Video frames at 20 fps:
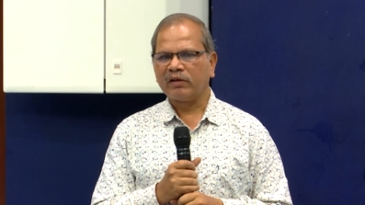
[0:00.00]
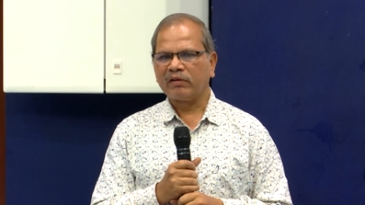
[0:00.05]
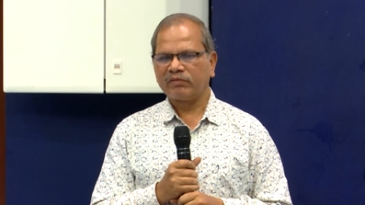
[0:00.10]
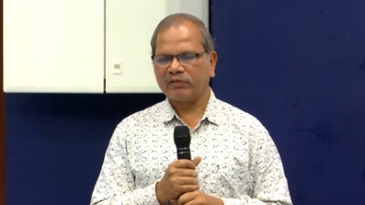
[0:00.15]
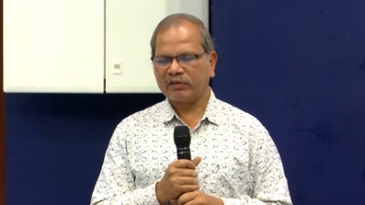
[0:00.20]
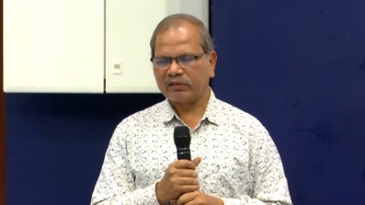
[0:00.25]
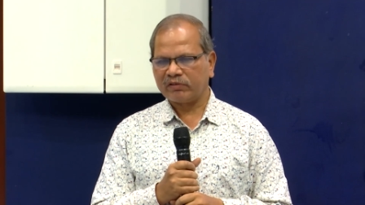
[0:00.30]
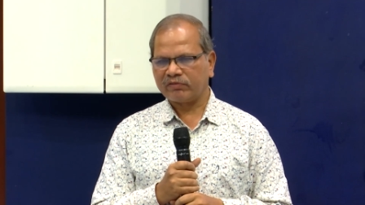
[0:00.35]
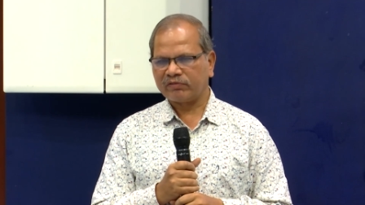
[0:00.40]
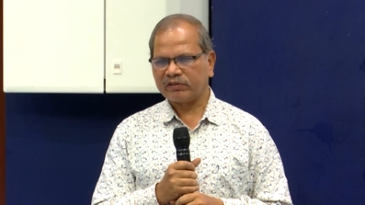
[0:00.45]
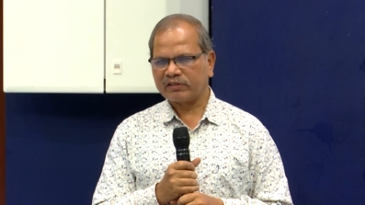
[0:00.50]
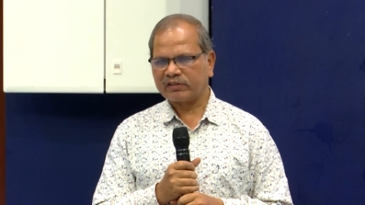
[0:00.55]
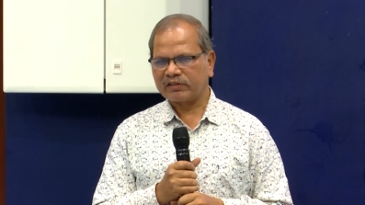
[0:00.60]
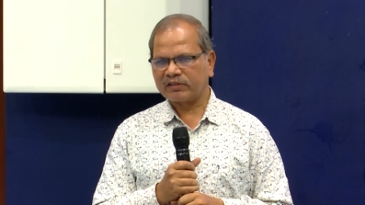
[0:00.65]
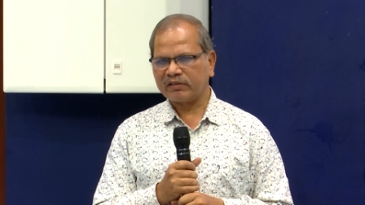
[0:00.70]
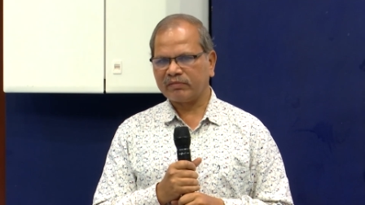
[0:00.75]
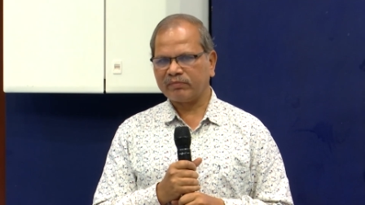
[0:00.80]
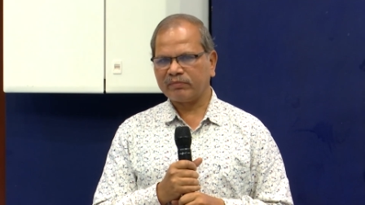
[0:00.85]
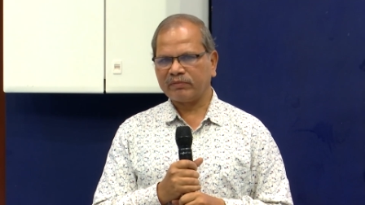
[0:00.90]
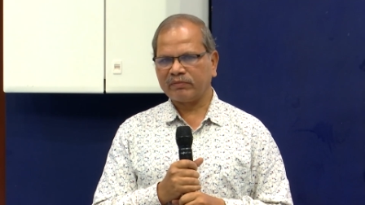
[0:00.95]
for the first
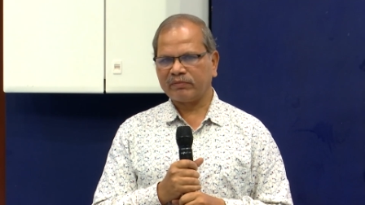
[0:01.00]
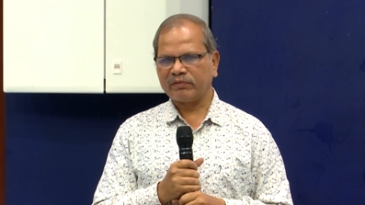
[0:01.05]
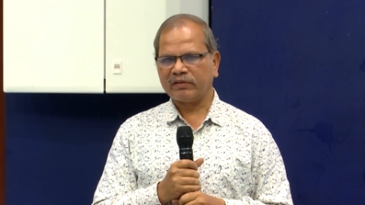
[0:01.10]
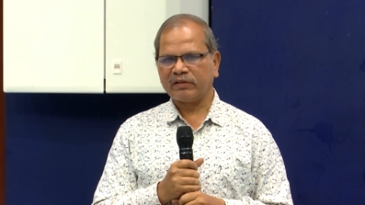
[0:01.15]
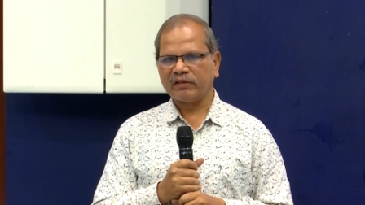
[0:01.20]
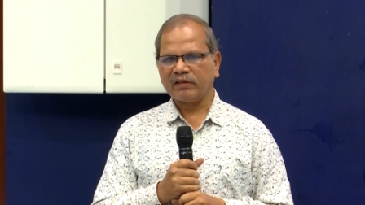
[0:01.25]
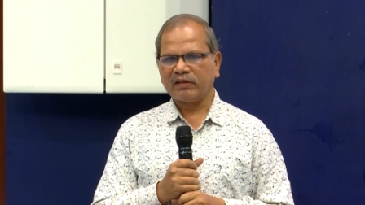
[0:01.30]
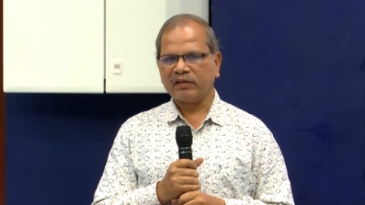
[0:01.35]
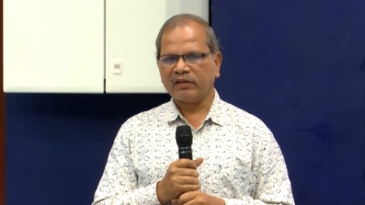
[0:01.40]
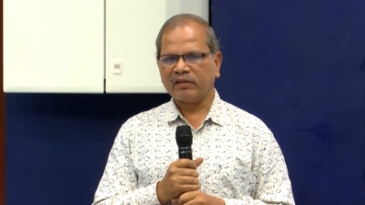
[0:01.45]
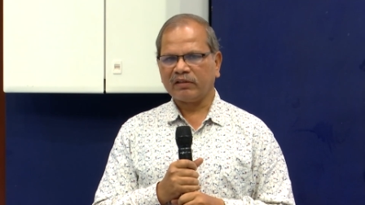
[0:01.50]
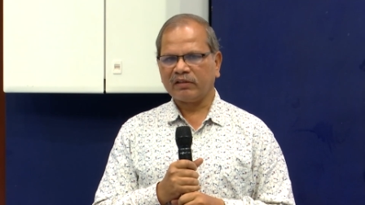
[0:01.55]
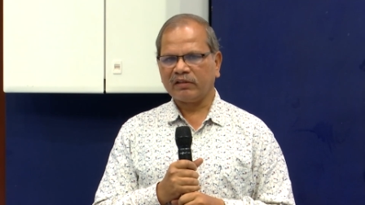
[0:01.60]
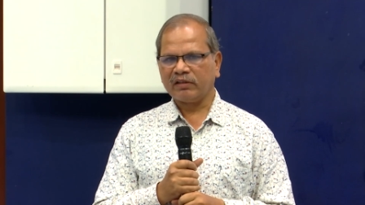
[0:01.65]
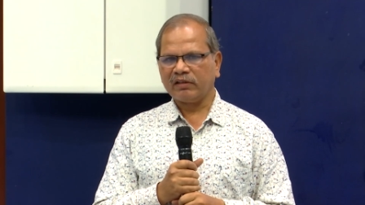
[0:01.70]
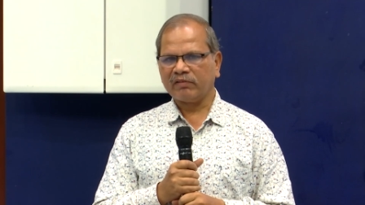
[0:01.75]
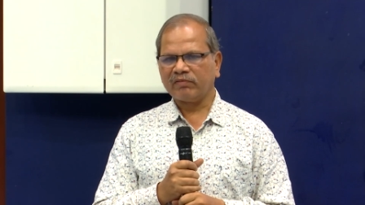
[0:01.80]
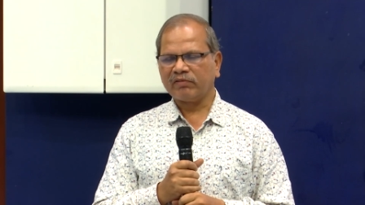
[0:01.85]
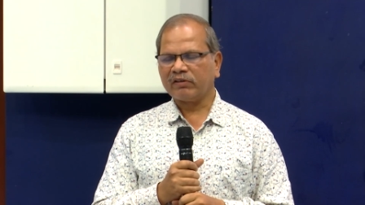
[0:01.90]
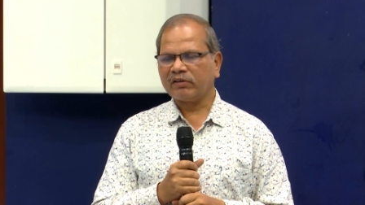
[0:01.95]
time in
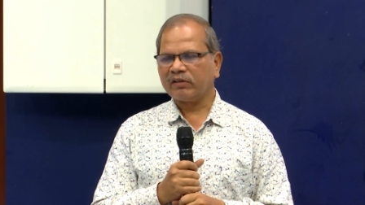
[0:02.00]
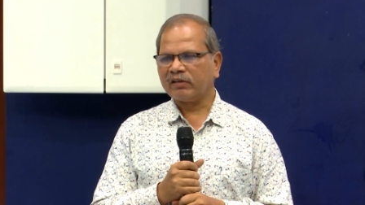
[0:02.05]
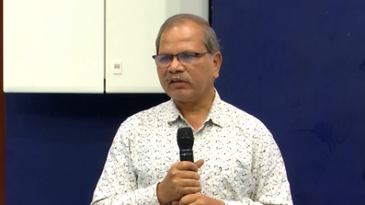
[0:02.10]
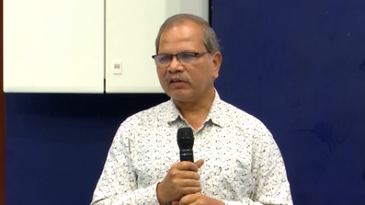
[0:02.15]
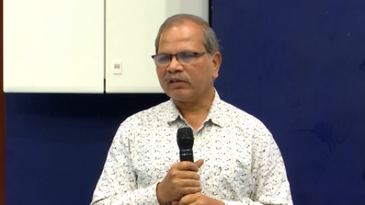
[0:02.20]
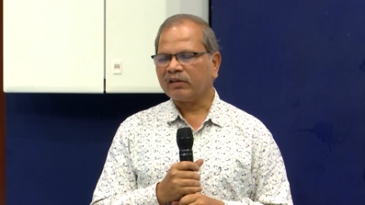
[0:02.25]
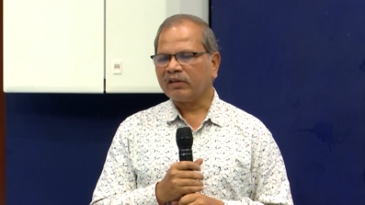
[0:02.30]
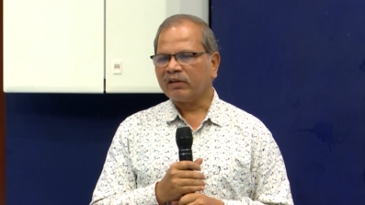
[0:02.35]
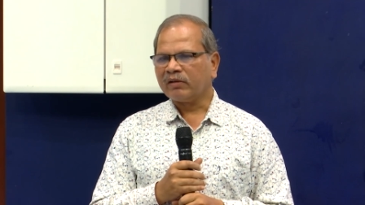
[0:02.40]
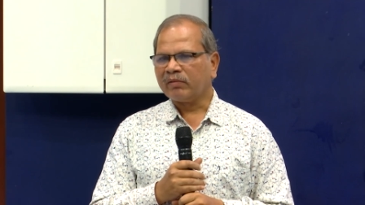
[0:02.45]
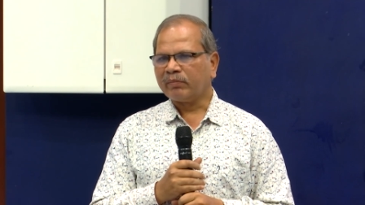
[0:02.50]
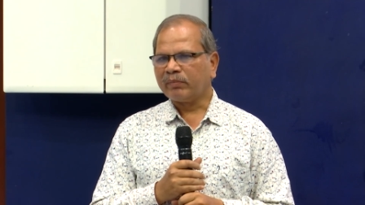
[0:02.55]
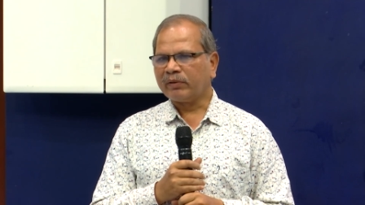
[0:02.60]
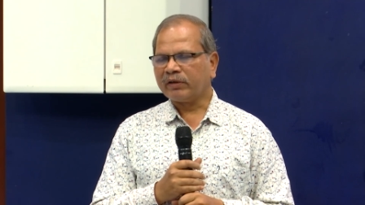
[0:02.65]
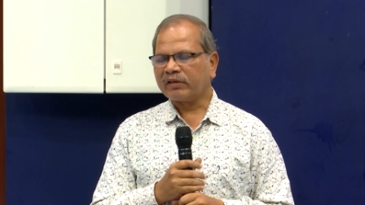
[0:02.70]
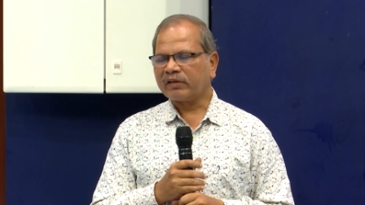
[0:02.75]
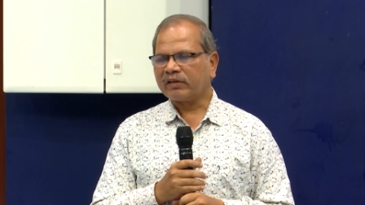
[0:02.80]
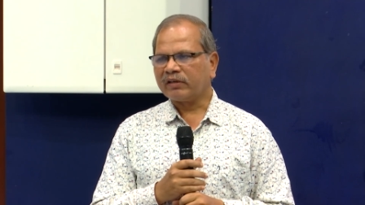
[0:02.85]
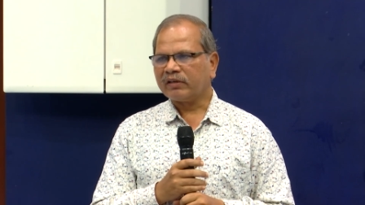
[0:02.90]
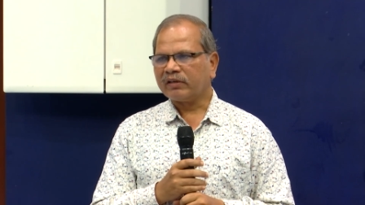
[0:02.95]
the world. But